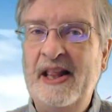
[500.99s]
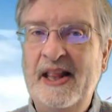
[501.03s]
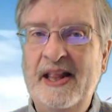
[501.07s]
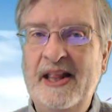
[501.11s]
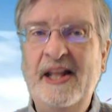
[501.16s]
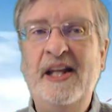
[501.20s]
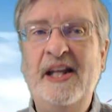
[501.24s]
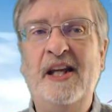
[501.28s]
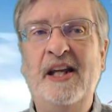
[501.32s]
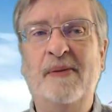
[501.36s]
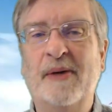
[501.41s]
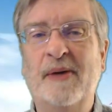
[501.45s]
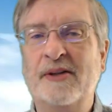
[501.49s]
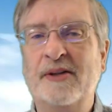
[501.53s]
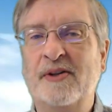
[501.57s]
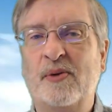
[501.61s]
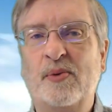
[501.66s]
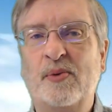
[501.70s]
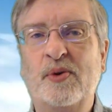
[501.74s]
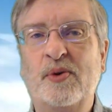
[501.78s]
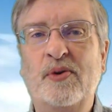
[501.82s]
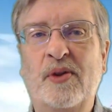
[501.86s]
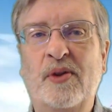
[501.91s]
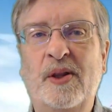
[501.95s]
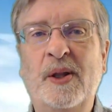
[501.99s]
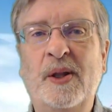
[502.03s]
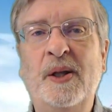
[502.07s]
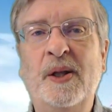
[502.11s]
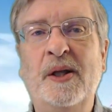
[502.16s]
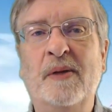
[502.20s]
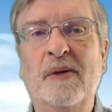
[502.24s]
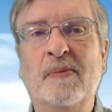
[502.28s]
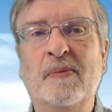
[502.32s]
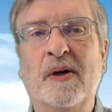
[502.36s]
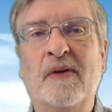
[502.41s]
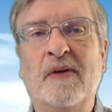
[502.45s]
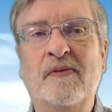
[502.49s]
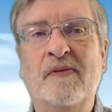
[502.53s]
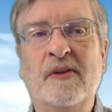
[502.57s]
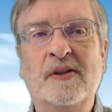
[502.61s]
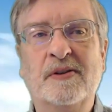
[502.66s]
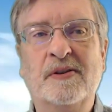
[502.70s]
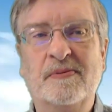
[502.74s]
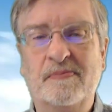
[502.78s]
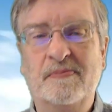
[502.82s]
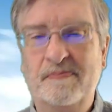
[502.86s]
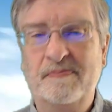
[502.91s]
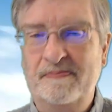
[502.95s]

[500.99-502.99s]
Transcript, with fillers: theme, as a root theme of this.